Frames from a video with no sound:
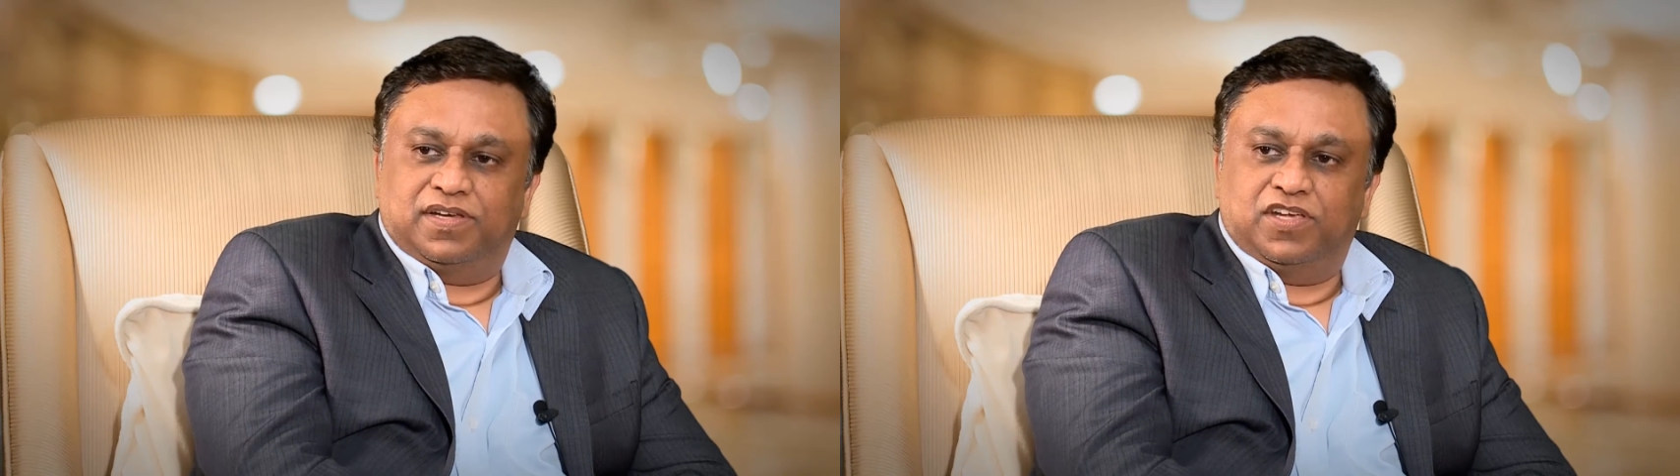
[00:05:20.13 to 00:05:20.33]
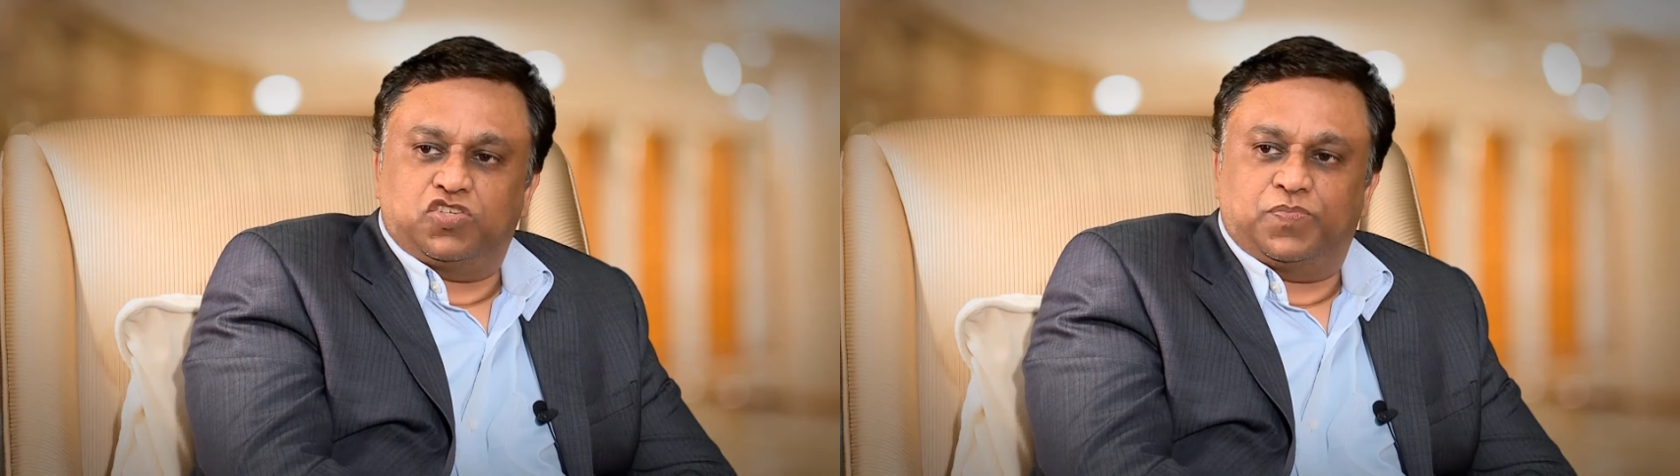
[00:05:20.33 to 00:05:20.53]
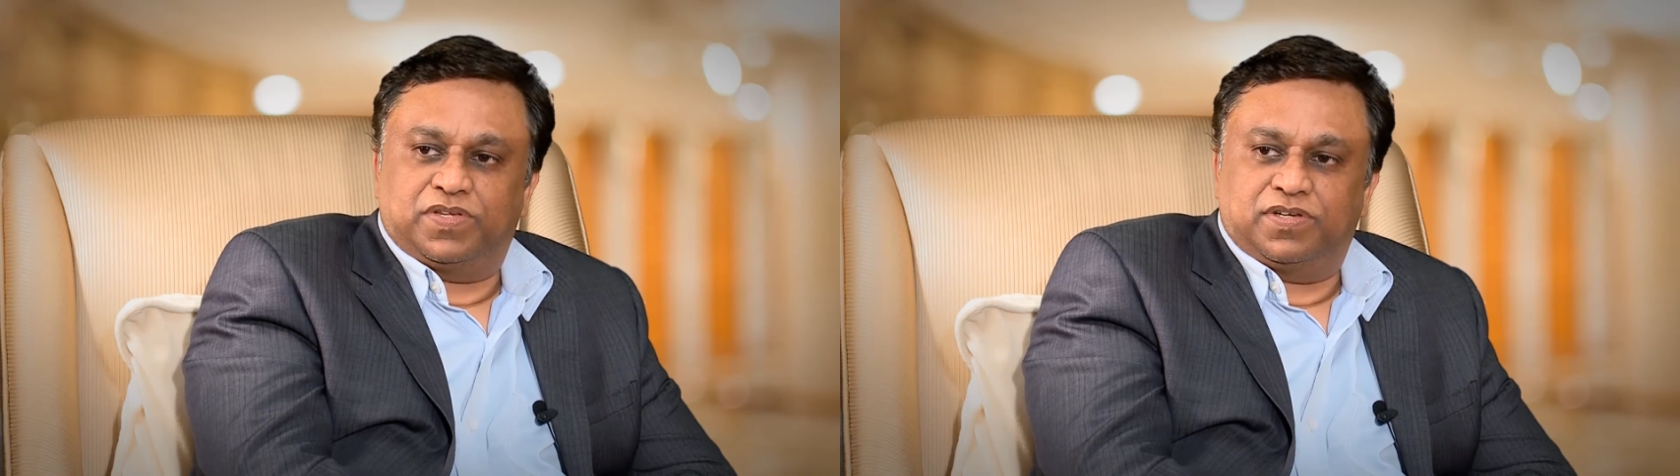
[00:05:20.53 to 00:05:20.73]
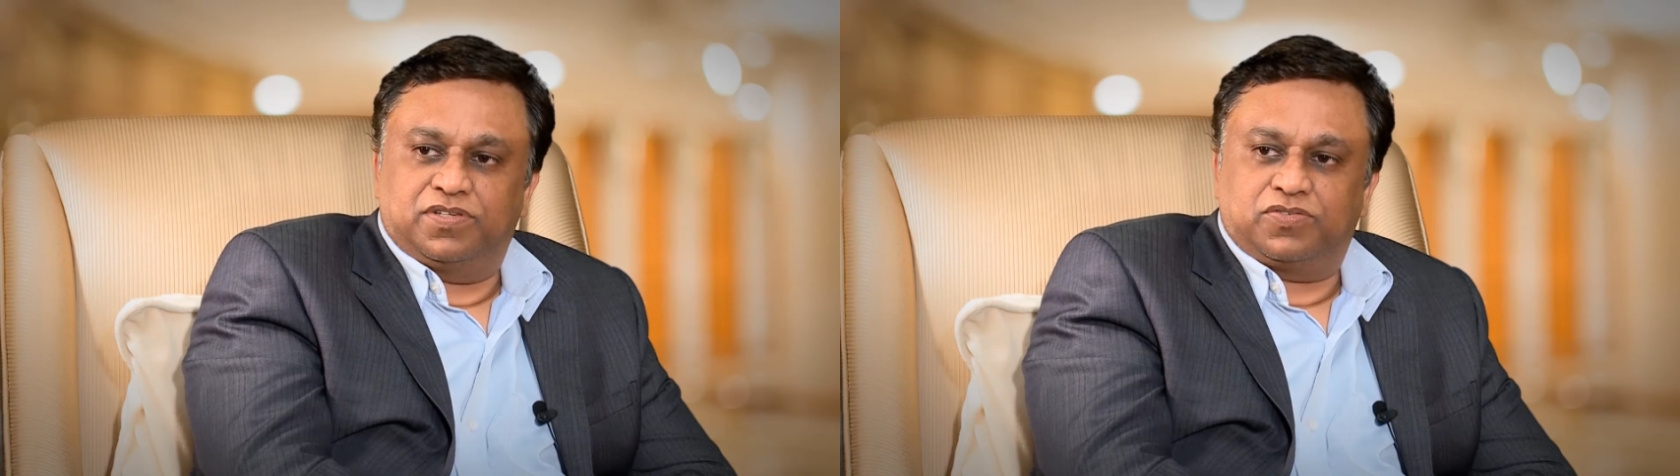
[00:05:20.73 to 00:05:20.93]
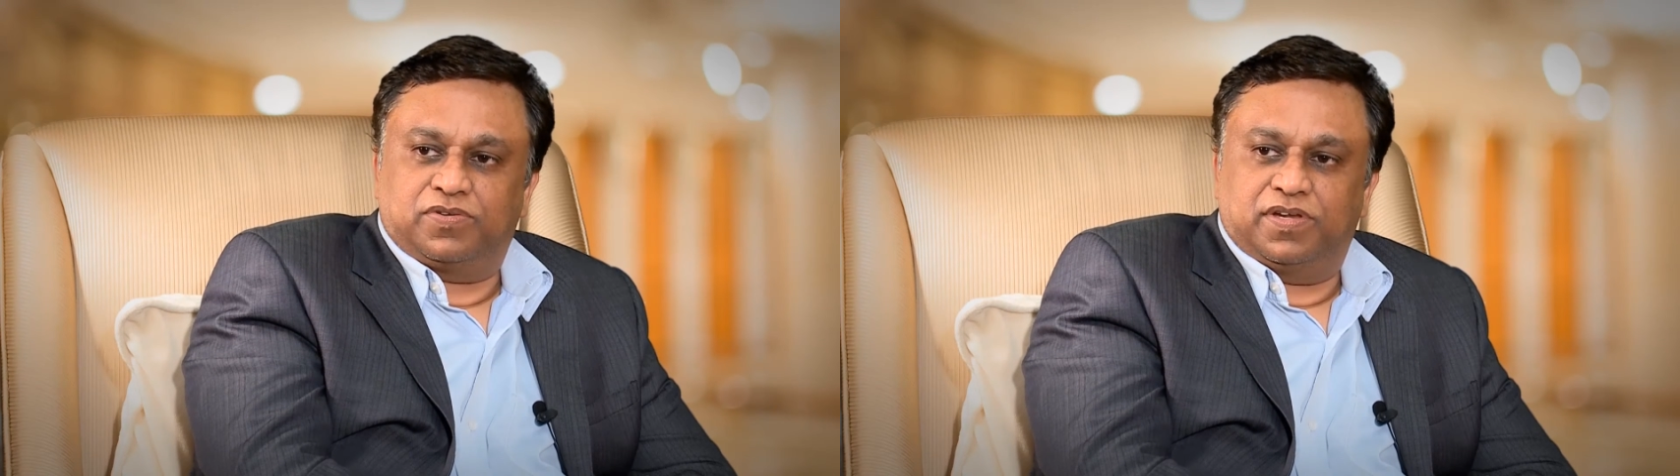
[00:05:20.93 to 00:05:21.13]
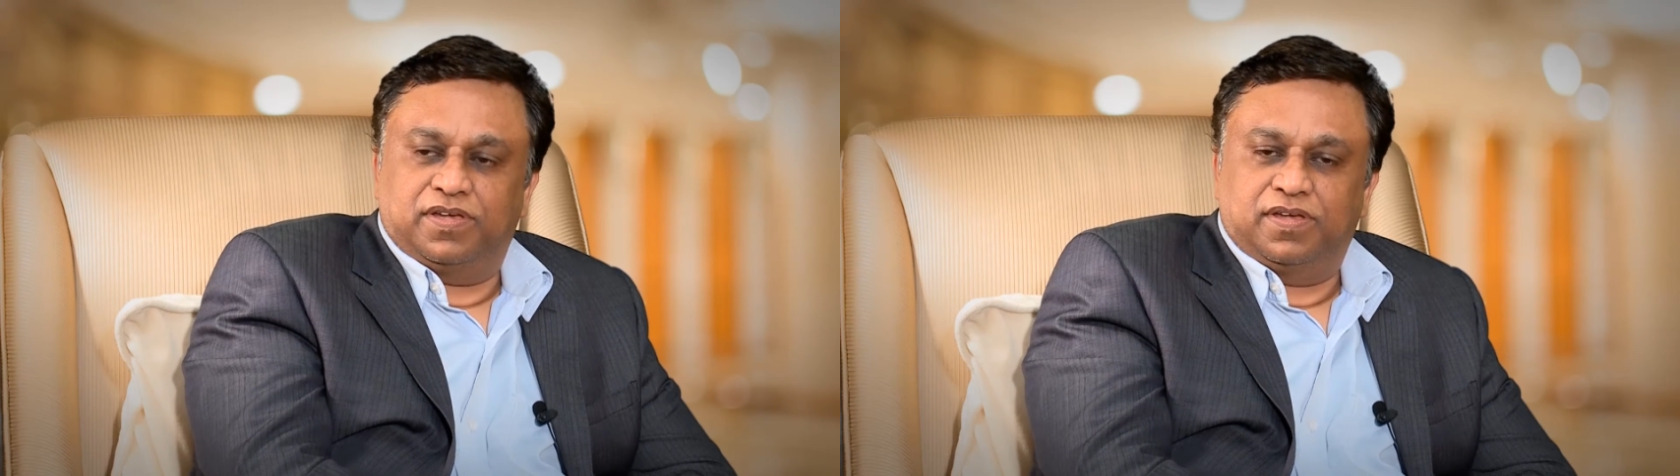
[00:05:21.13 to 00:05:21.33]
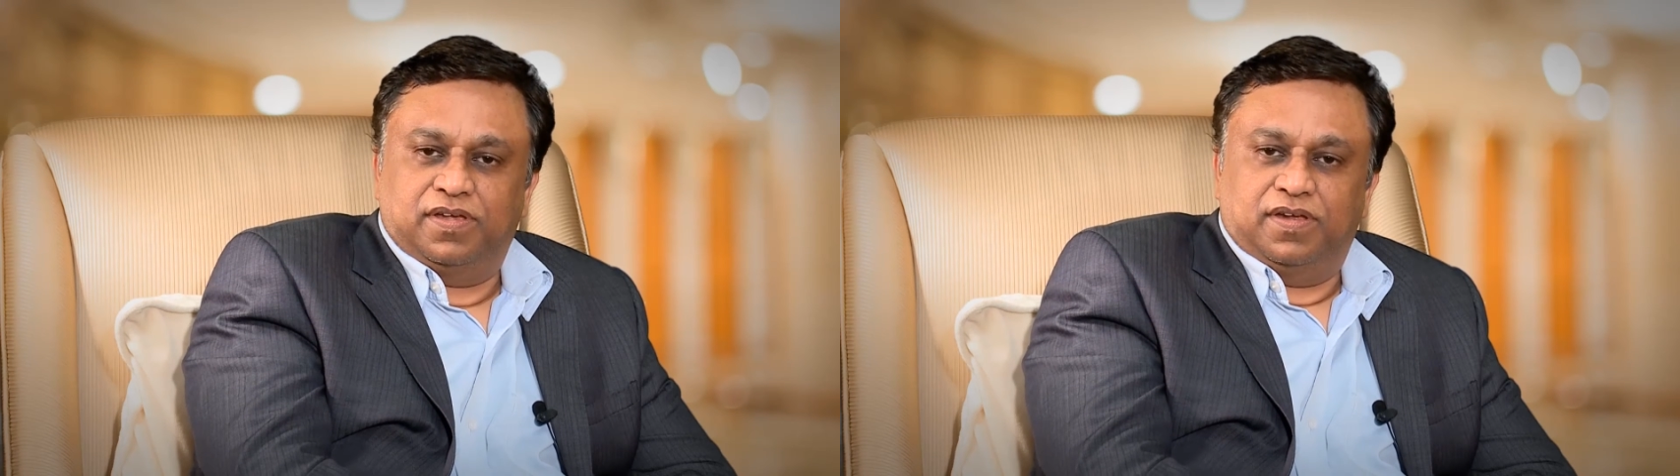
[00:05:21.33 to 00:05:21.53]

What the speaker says: any experience to really